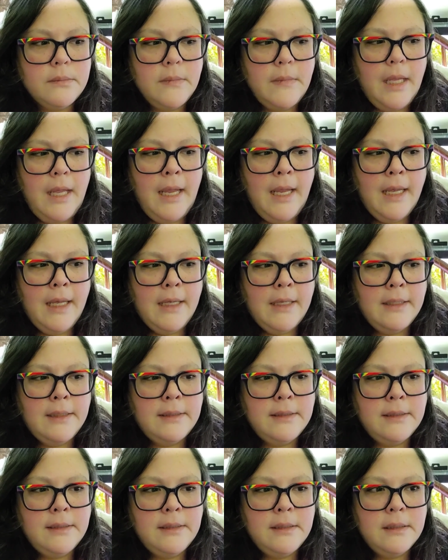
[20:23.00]

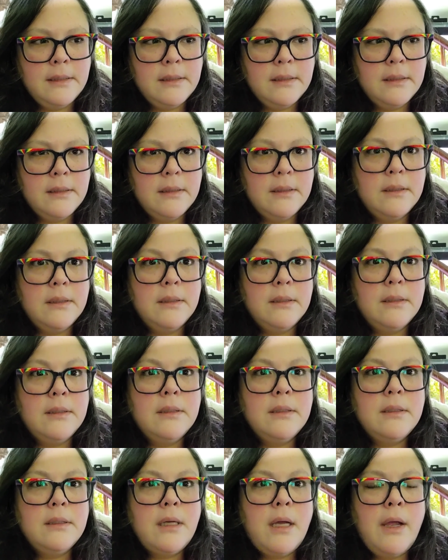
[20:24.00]
And
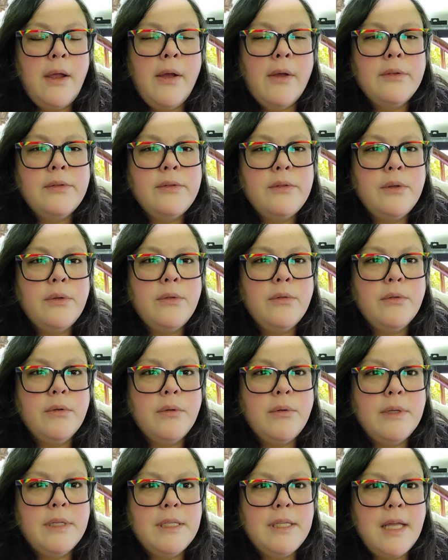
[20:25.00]
I also threw
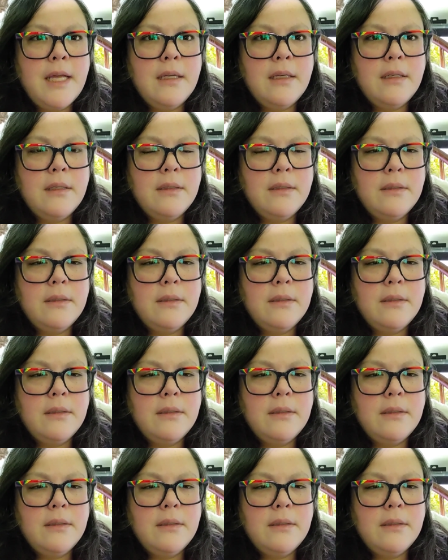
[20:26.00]
in that